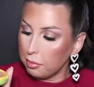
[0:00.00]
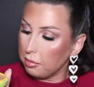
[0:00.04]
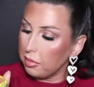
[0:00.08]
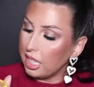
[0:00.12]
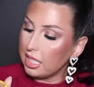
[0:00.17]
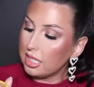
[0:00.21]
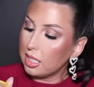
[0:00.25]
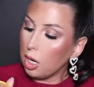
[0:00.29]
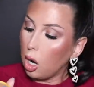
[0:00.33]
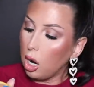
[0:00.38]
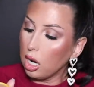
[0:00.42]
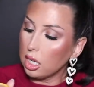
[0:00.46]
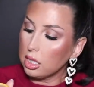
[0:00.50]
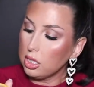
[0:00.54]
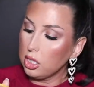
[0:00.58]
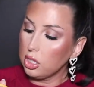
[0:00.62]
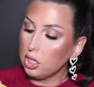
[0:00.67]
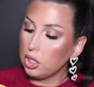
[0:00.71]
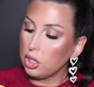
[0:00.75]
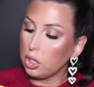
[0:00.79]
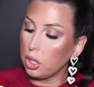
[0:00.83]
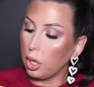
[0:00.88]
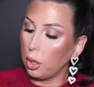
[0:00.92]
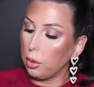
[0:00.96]
It's hard
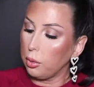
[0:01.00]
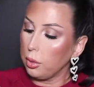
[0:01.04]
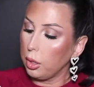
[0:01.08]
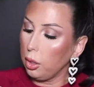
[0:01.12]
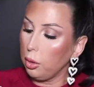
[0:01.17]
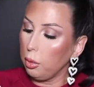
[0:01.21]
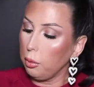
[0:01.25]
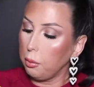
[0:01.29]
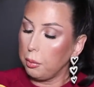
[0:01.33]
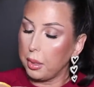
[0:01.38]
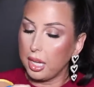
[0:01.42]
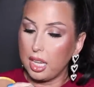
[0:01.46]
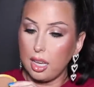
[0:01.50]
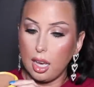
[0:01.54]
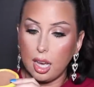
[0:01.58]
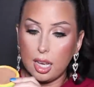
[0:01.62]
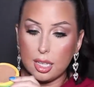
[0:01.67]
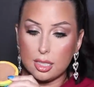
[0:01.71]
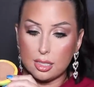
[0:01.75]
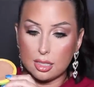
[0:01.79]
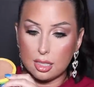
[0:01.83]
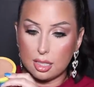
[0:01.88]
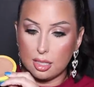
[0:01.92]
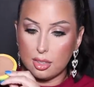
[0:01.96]
to show you
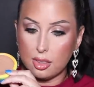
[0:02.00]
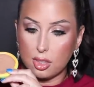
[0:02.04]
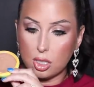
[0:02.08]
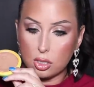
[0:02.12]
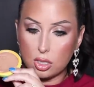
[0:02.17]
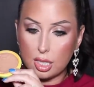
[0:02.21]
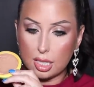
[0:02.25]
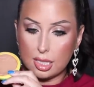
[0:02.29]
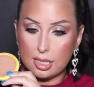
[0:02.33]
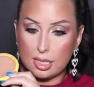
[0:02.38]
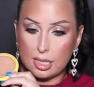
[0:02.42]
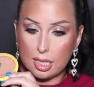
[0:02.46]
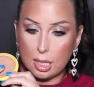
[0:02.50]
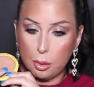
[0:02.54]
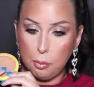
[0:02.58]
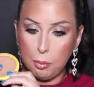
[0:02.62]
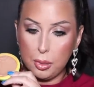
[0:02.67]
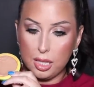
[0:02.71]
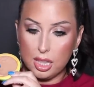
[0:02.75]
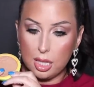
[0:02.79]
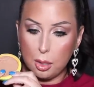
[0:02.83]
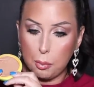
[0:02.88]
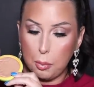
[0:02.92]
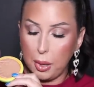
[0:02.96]
because there's a dip
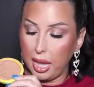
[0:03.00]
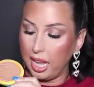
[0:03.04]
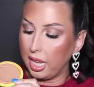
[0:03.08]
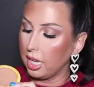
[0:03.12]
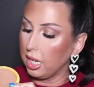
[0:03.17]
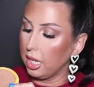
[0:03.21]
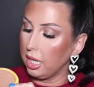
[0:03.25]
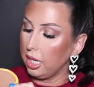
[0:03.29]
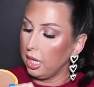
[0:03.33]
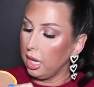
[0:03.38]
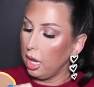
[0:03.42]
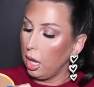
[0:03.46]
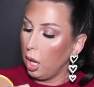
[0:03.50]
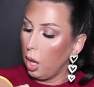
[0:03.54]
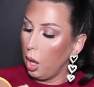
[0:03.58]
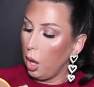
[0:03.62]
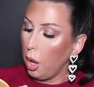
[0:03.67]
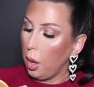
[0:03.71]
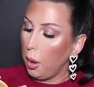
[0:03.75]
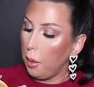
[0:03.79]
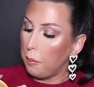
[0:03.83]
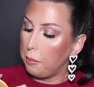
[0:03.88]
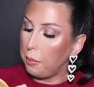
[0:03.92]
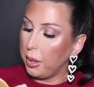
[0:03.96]
in the pan,
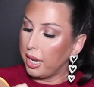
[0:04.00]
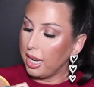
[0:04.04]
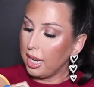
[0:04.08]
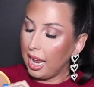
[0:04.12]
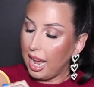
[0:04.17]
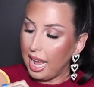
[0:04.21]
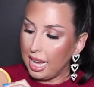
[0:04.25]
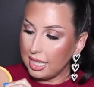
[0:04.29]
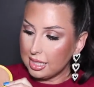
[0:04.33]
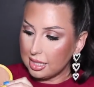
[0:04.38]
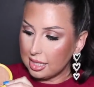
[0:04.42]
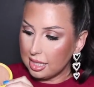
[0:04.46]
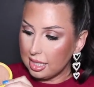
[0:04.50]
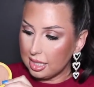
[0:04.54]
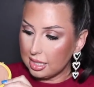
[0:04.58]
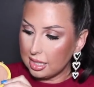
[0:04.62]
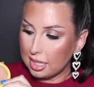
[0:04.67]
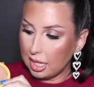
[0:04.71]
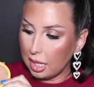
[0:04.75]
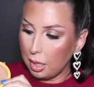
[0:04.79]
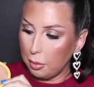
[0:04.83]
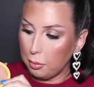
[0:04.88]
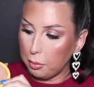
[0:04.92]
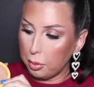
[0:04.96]
but it has
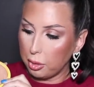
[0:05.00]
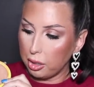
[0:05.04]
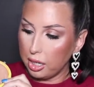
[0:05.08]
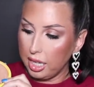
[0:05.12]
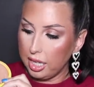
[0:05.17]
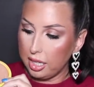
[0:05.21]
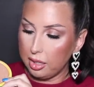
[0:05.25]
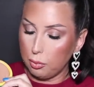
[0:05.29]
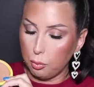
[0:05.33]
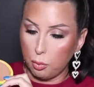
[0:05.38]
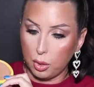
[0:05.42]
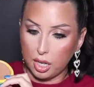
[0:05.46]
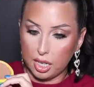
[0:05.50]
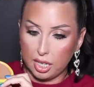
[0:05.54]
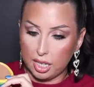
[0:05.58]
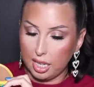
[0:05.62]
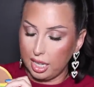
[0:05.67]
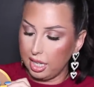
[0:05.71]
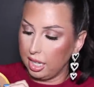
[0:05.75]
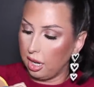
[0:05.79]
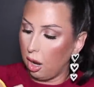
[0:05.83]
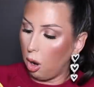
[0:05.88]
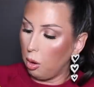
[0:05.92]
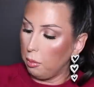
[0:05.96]
this imprint where
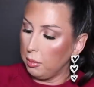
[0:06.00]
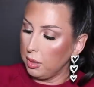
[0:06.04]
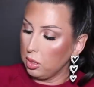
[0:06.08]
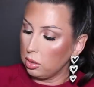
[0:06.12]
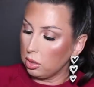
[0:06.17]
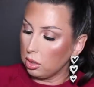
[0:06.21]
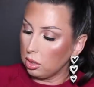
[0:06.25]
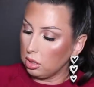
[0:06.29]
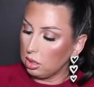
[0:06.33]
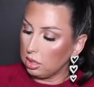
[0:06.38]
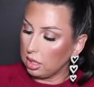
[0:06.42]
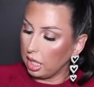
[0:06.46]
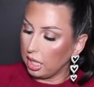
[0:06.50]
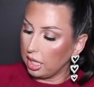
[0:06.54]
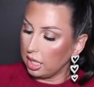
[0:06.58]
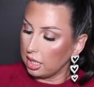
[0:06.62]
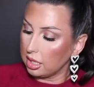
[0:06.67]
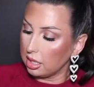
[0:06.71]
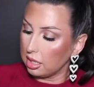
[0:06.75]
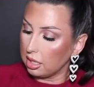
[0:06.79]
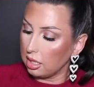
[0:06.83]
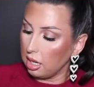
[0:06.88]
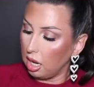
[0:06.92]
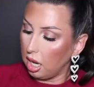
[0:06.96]
it almost looks like
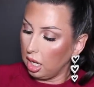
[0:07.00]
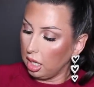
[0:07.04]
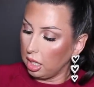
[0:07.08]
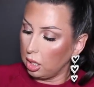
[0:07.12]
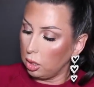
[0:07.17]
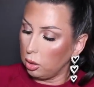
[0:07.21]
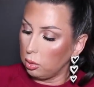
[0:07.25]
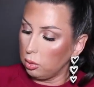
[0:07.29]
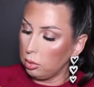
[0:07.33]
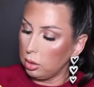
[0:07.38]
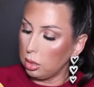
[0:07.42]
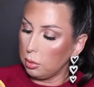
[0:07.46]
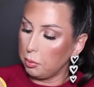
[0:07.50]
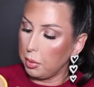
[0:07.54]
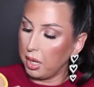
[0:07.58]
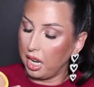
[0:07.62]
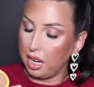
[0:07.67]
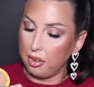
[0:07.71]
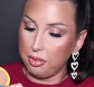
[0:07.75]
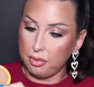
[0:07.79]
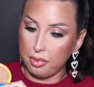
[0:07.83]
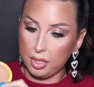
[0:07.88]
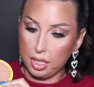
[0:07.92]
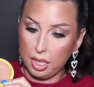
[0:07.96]
it's not used, but
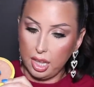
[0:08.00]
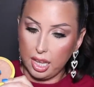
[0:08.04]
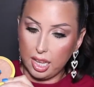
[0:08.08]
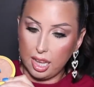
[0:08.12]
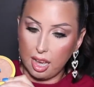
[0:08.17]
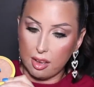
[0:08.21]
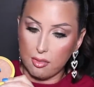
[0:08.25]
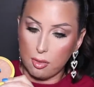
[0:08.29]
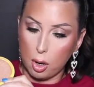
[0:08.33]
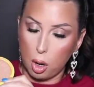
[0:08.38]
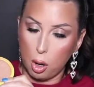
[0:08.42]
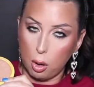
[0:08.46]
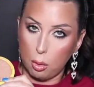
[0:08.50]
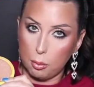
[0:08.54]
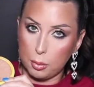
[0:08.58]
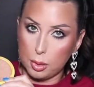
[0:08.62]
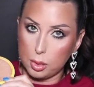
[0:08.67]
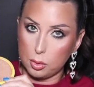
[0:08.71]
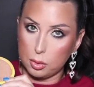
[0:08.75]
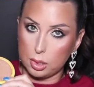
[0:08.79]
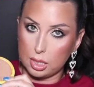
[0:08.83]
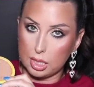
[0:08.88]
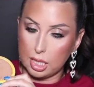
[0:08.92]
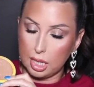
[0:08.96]
I feel like I've
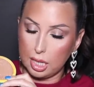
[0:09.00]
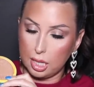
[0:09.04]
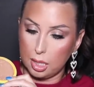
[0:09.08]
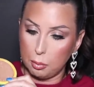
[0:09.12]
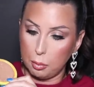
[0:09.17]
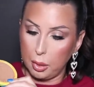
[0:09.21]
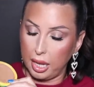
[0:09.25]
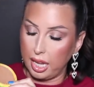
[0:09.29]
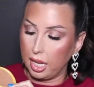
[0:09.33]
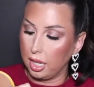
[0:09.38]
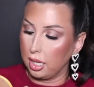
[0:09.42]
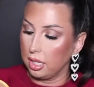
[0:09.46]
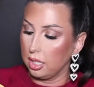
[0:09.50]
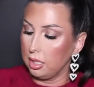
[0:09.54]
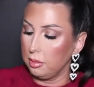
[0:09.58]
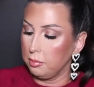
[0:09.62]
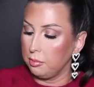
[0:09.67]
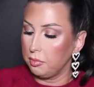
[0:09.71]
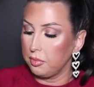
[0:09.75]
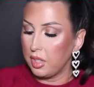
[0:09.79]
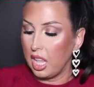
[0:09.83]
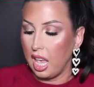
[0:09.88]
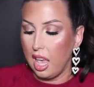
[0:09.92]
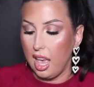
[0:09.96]
almost hit
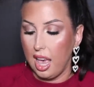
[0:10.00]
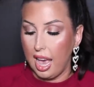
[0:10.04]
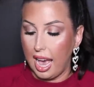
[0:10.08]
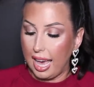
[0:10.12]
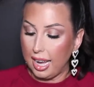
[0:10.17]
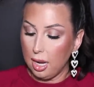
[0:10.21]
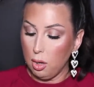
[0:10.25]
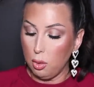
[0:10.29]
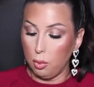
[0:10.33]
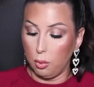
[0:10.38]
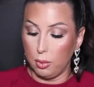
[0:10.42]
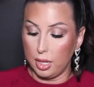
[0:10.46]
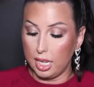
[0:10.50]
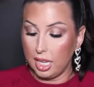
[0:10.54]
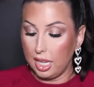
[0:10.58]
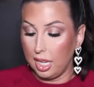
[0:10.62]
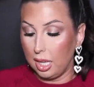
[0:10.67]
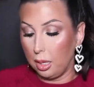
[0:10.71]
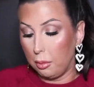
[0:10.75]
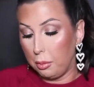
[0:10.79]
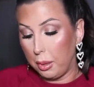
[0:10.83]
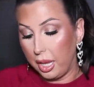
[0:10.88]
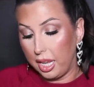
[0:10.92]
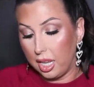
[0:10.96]
pan. I don't want to
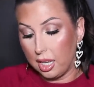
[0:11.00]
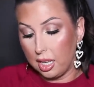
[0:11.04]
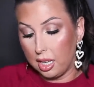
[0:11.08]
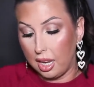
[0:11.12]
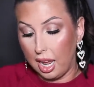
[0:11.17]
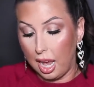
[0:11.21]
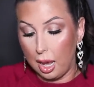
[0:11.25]
hit pan.